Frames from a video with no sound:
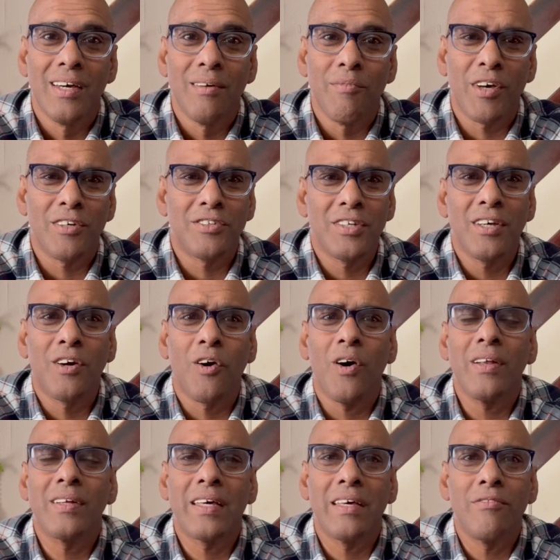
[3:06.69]
Because see,
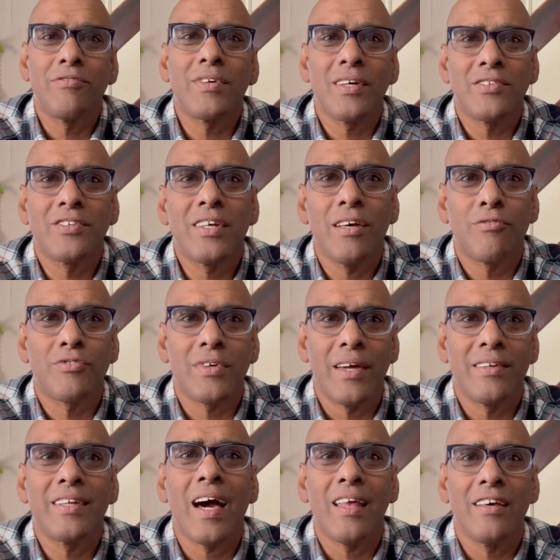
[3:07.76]
God gives us gifts and
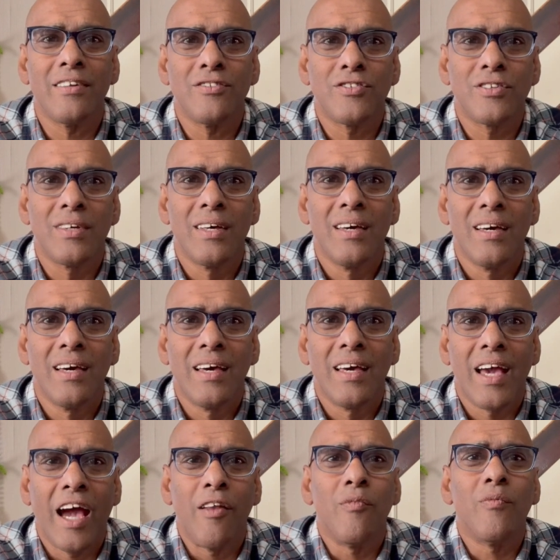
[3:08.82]
talents,
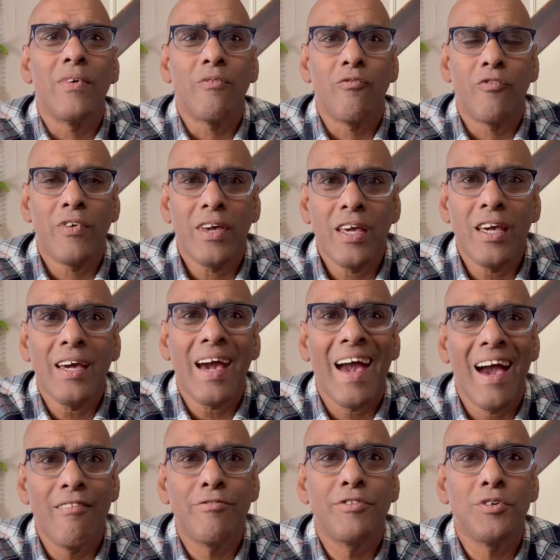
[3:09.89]
and we
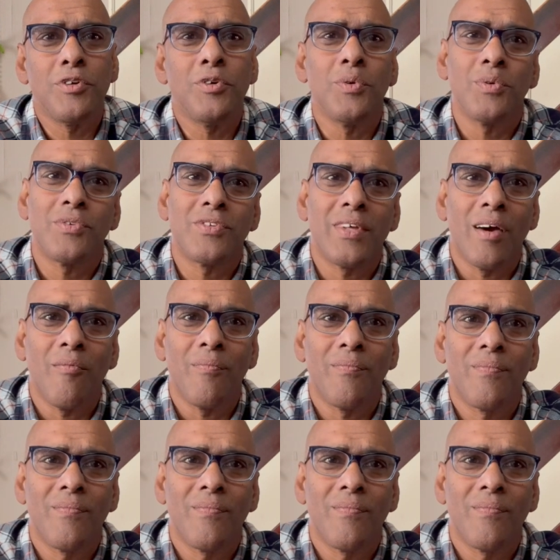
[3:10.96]
have to use them.